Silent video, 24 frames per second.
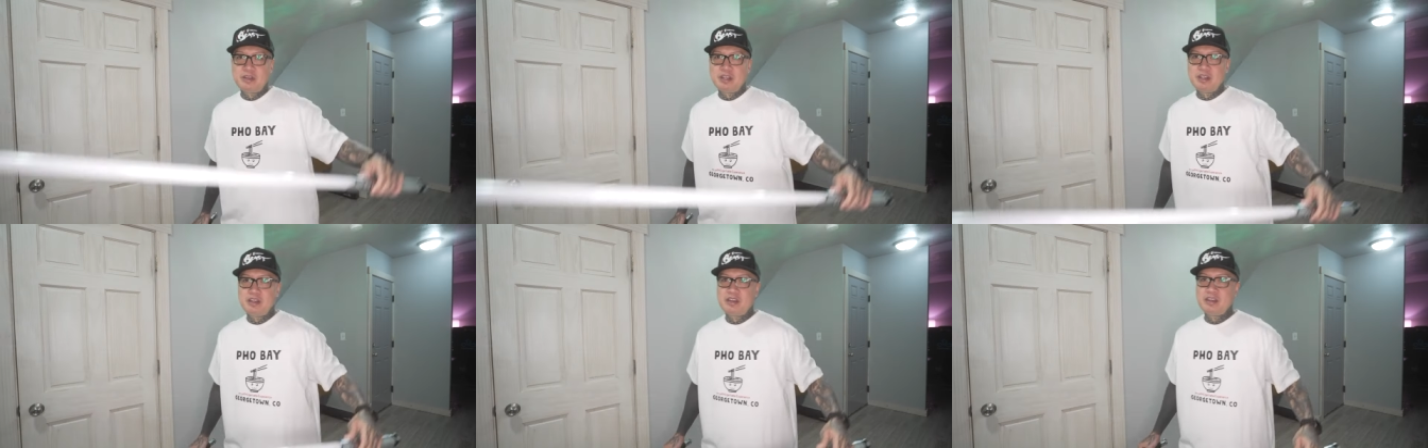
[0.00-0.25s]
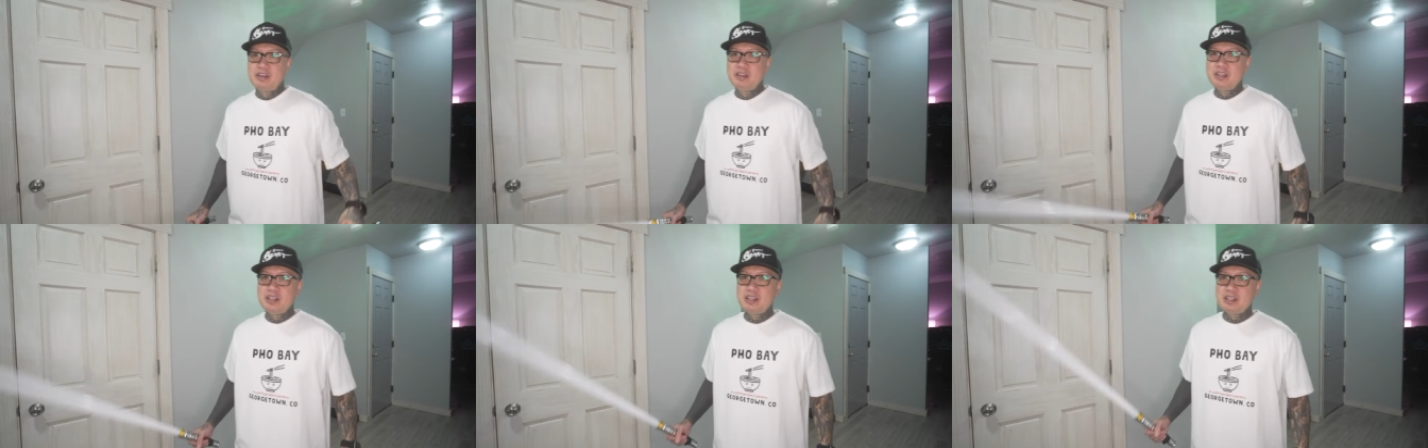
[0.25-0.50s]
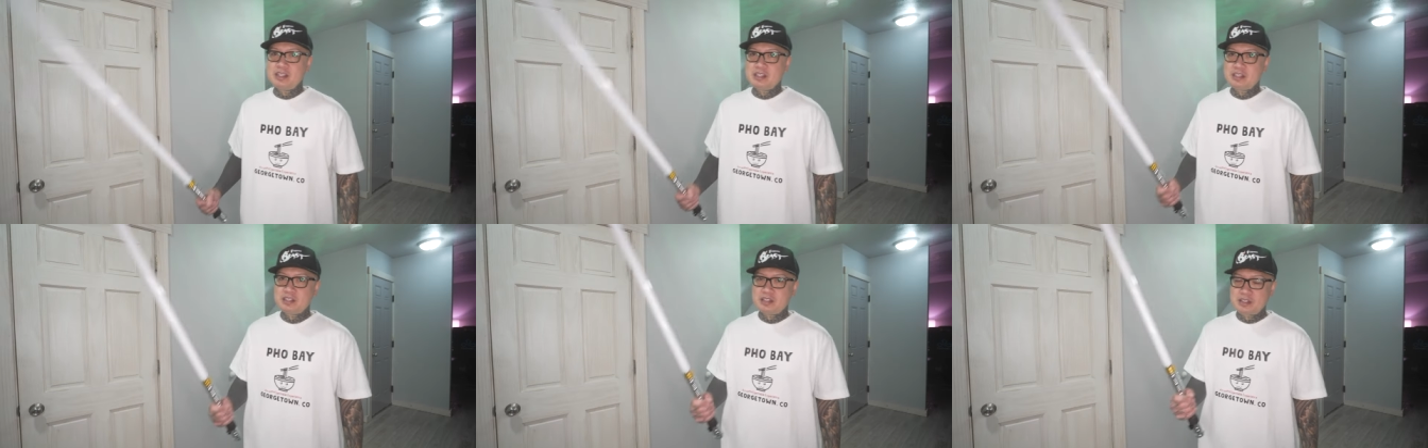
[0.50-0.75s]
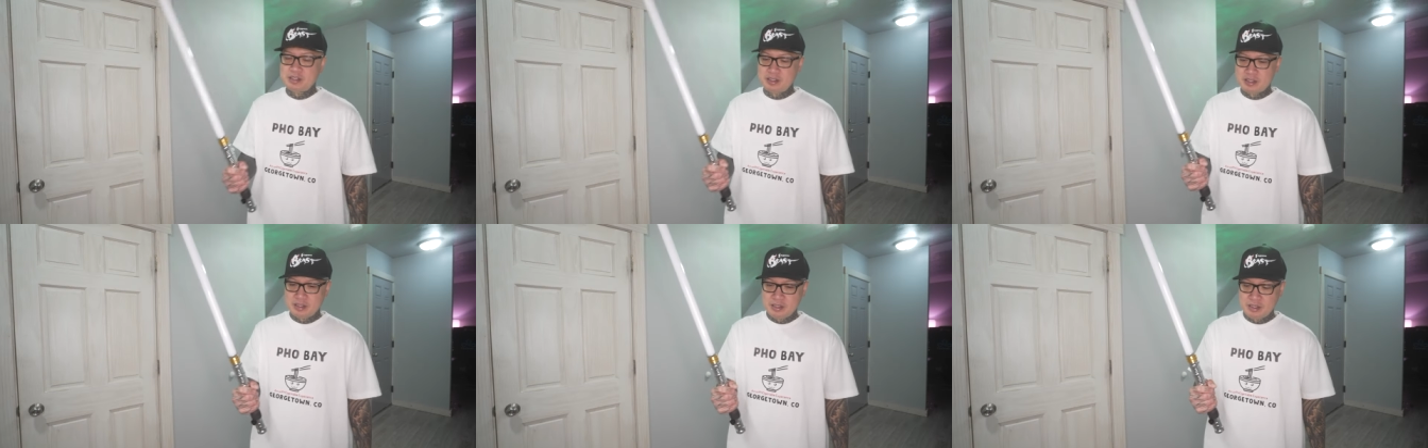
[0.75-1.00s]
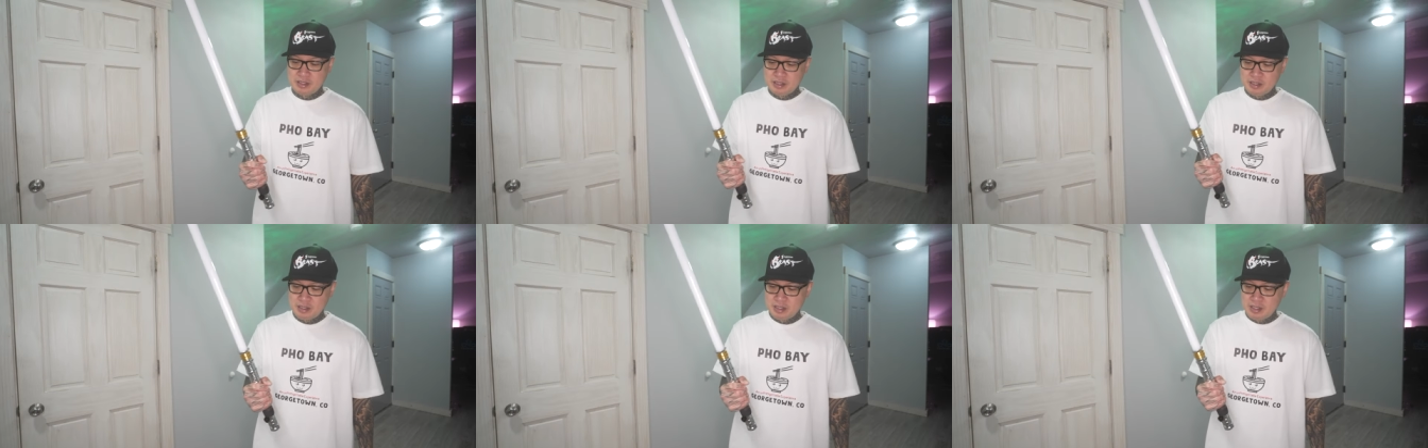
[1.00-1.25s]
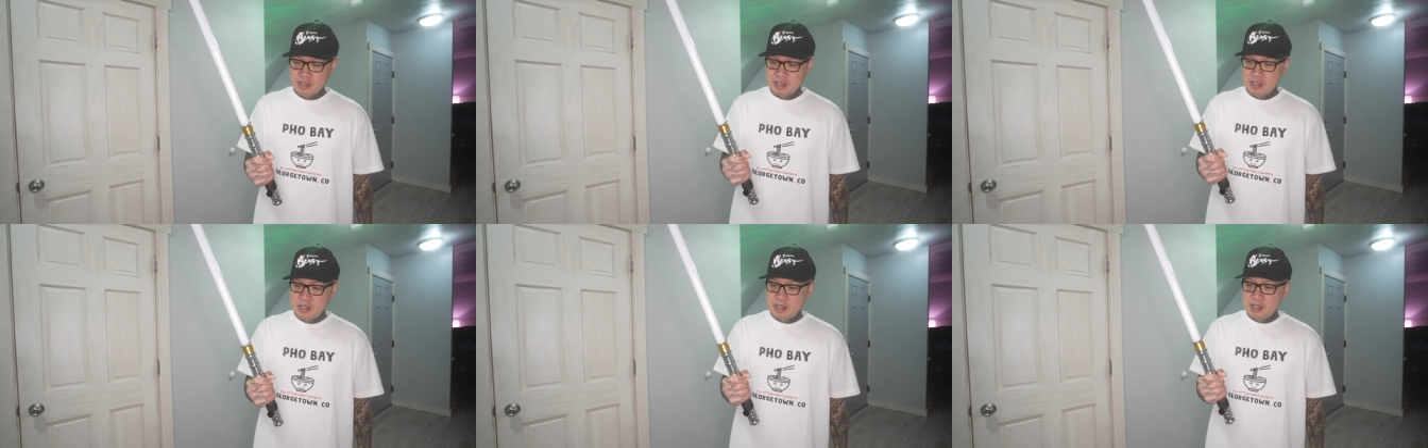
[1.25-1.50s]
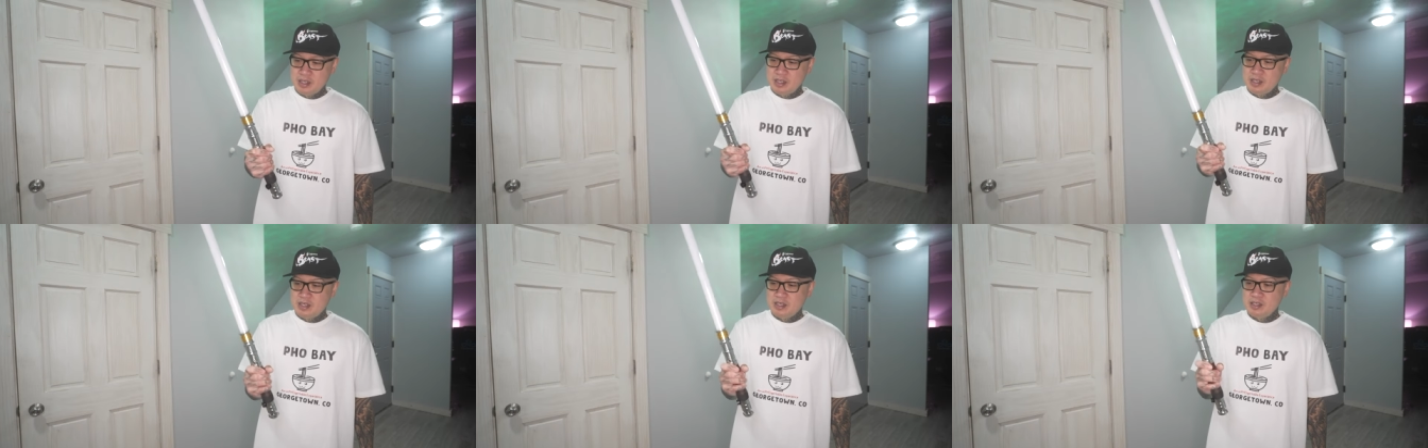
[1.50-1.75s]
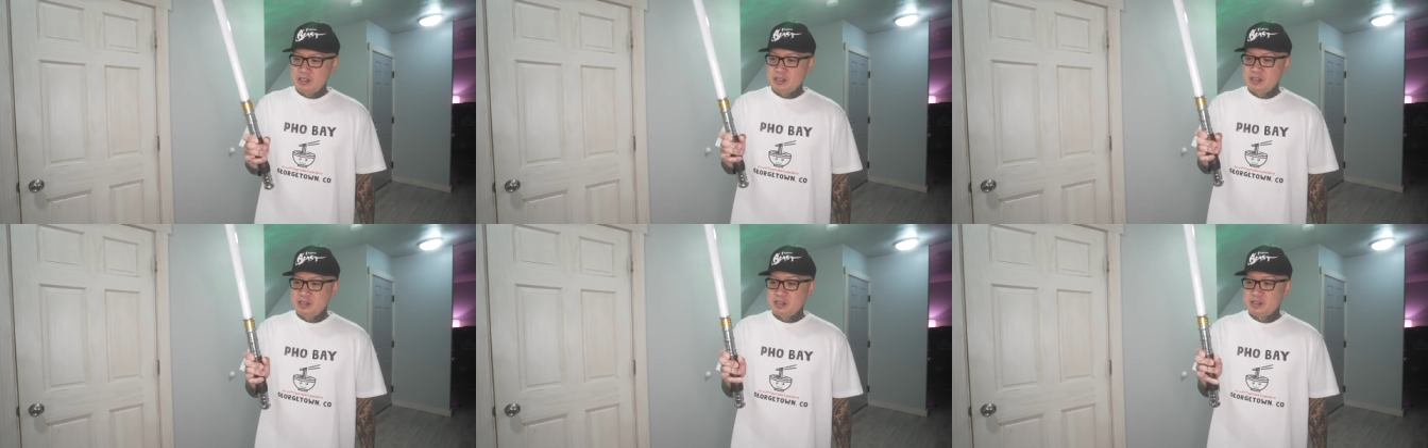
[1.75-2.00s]
And this
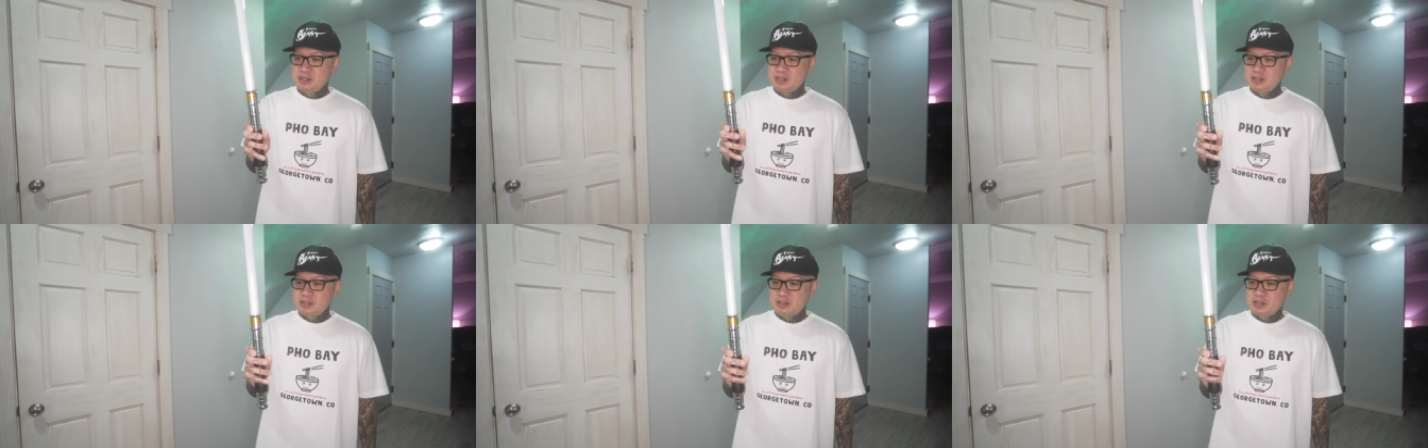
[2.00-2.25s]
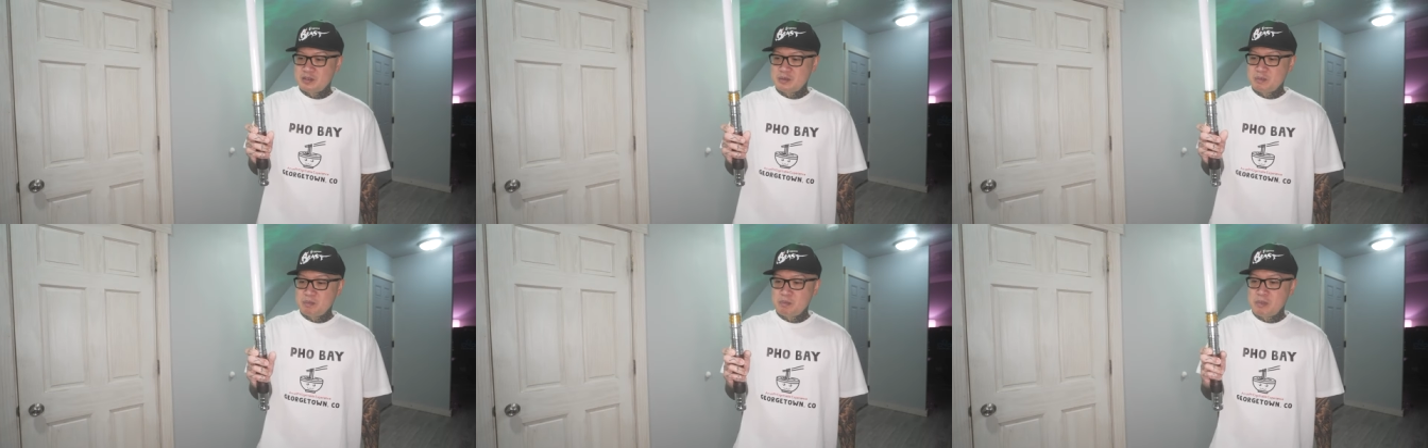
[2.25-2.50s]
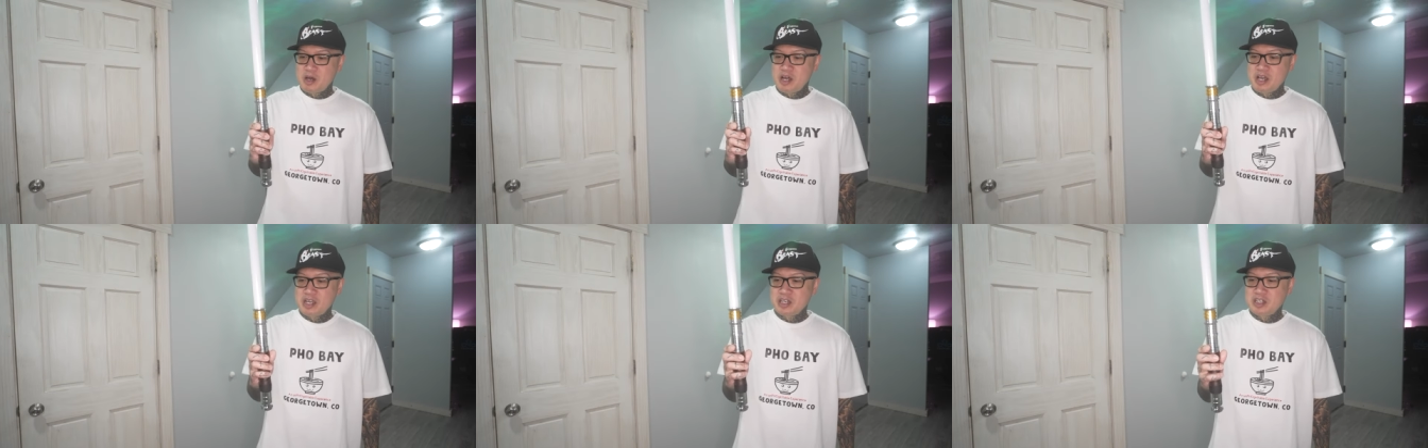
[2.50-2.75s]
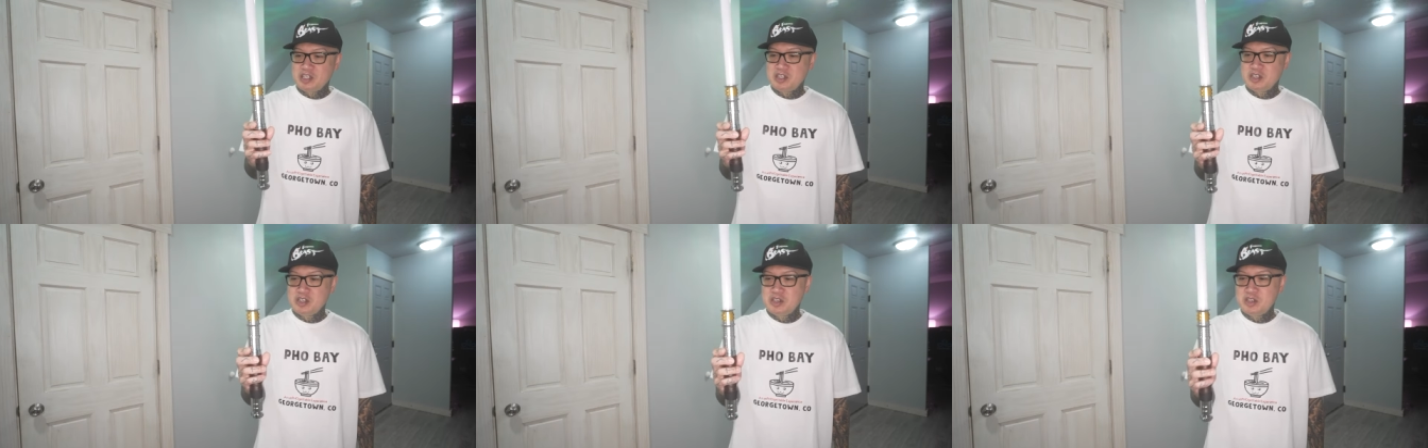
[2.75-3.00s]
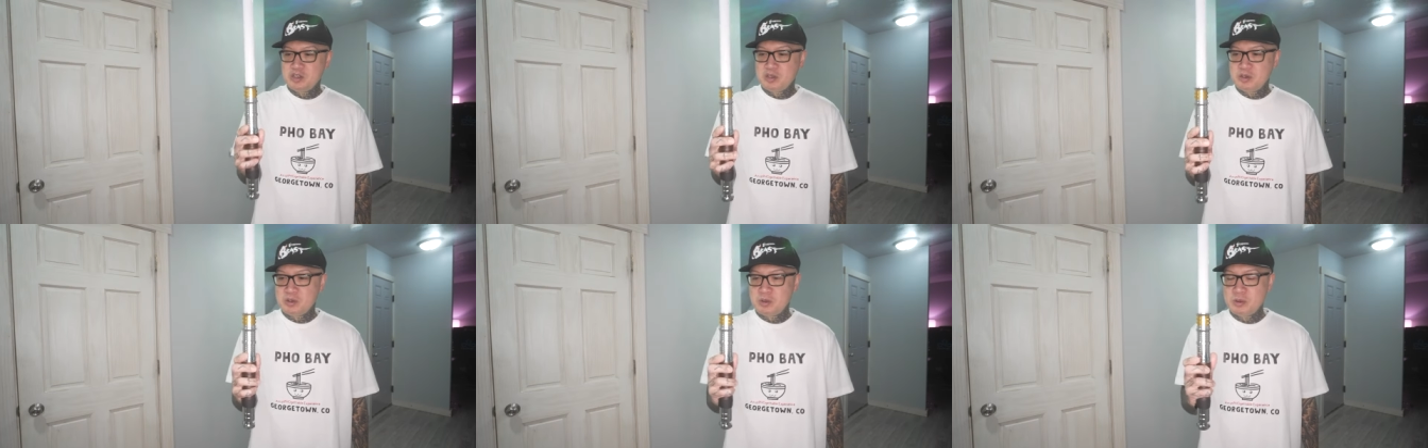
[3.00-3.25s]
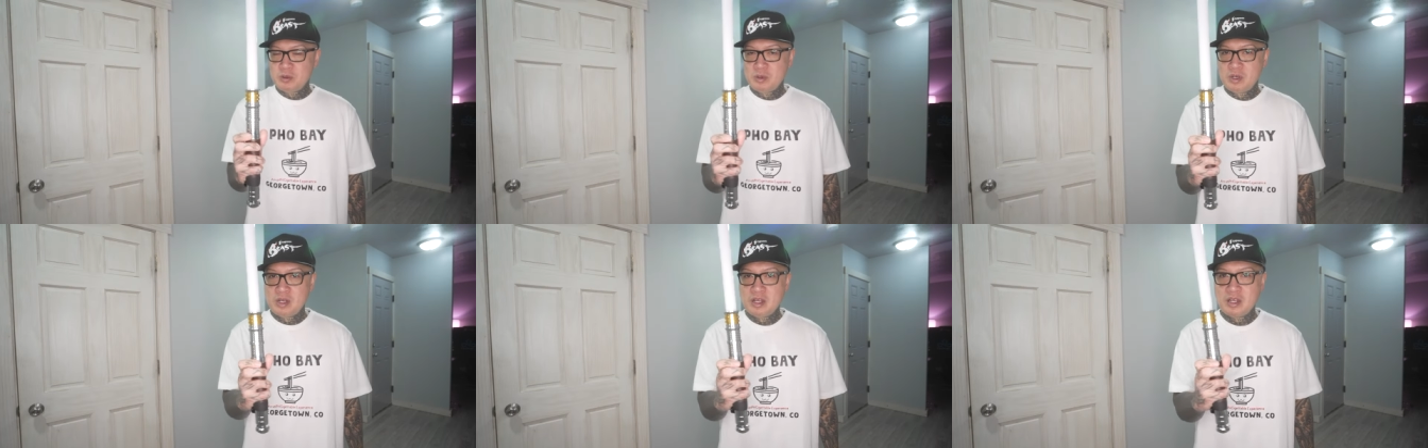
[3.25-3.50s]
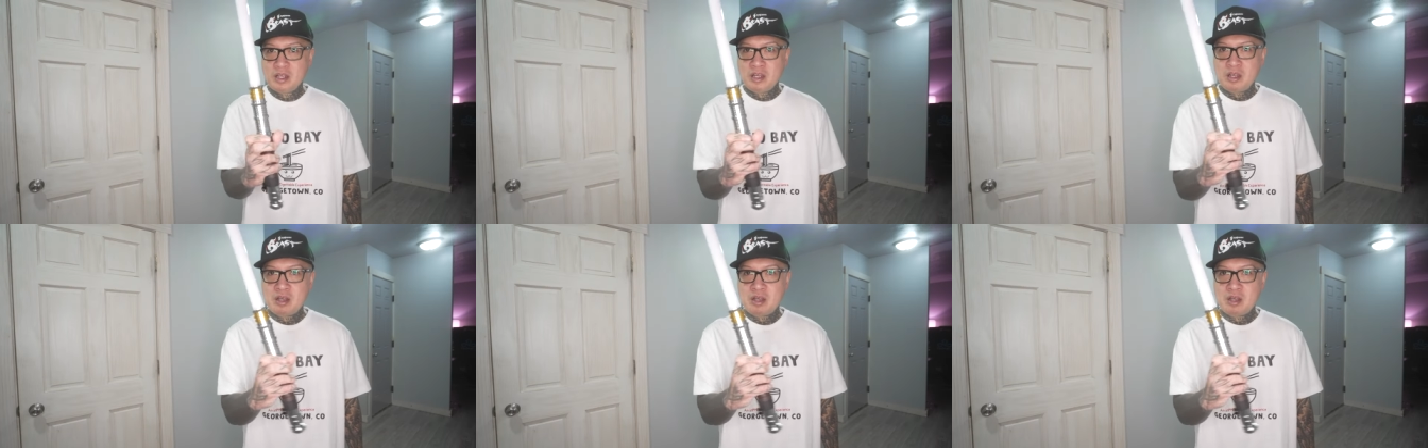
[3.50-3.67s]
is my new